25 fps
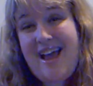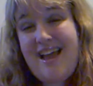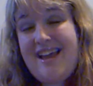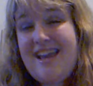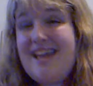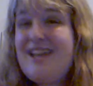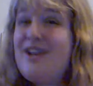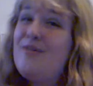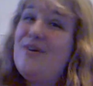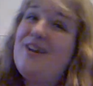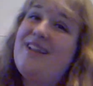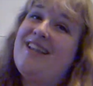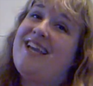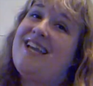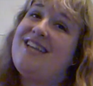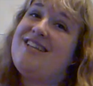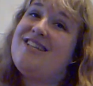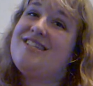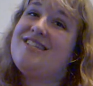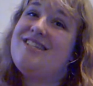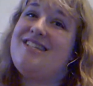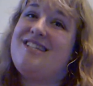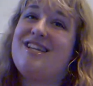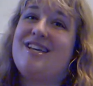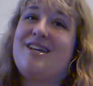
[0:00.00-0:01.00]
in a
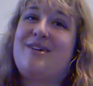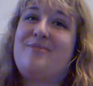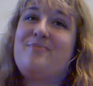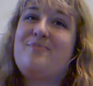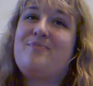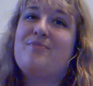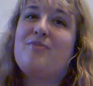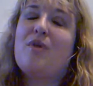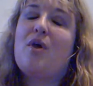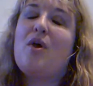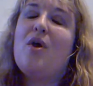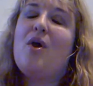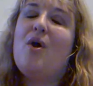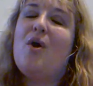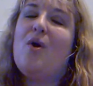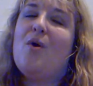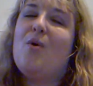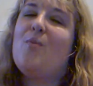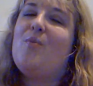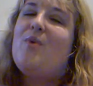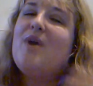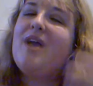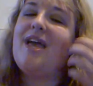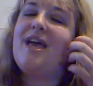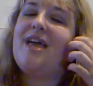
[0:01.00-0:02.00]
relationship
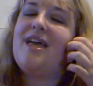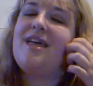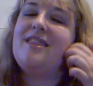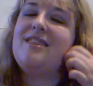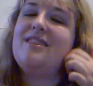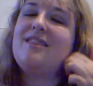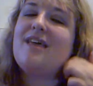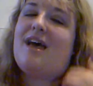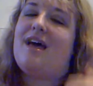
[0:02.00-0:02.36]
with